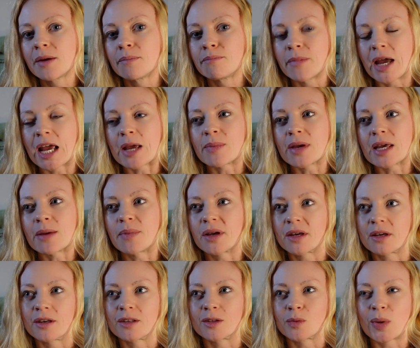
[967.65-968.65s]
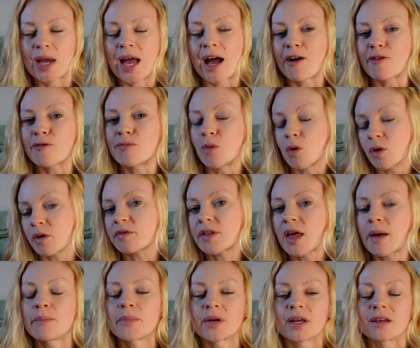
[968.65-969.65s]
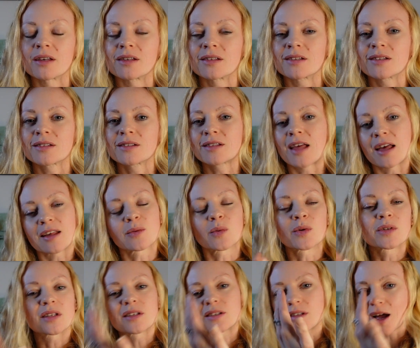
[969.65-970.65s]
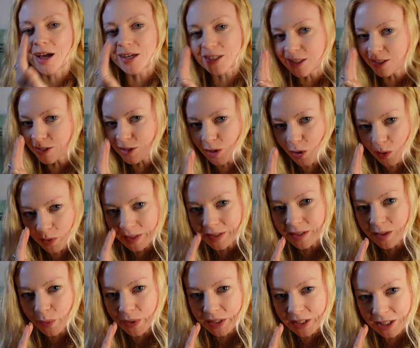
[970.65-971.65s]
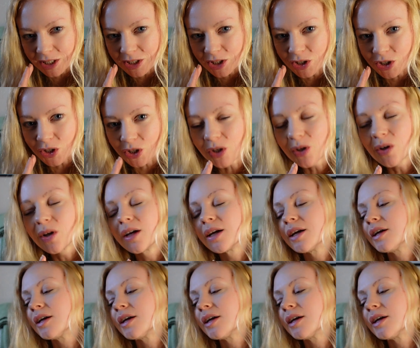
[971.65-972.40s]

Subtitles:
maybe because we have more of them, because that's what society has told us that we need to do.